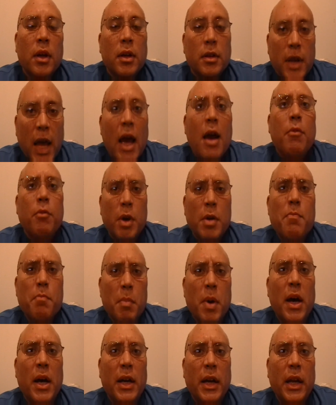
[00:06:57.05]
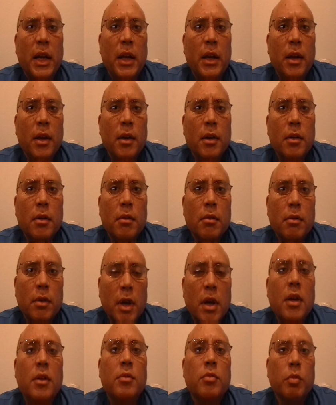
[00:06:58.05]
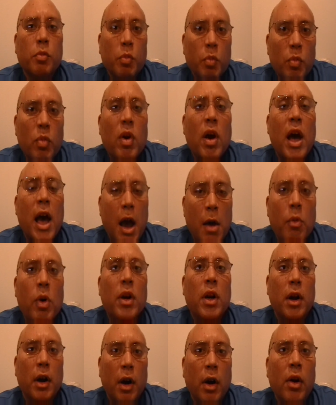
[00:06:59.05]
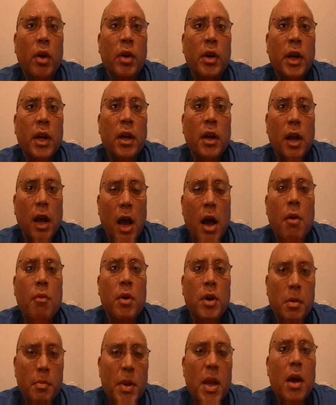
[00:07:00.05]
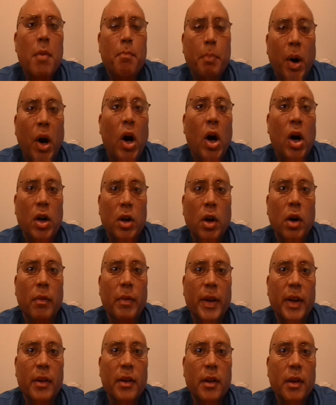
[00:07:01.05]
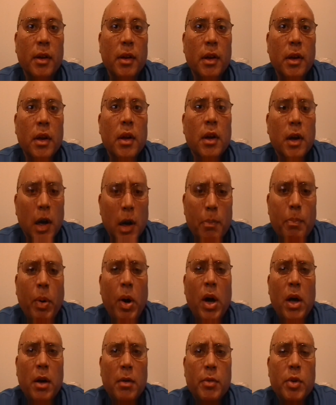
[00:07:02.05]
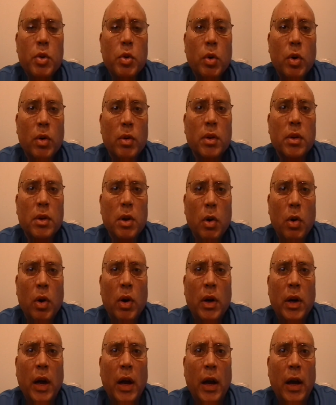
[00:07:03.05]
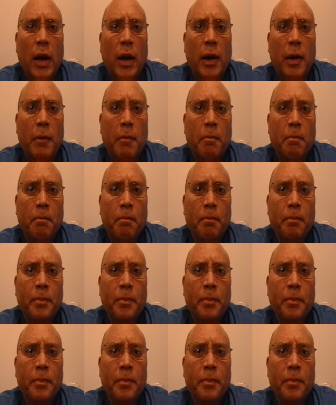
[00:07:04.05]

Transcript: Not with money, because I want to earn it. I want to be a part of it. A part of your, your um,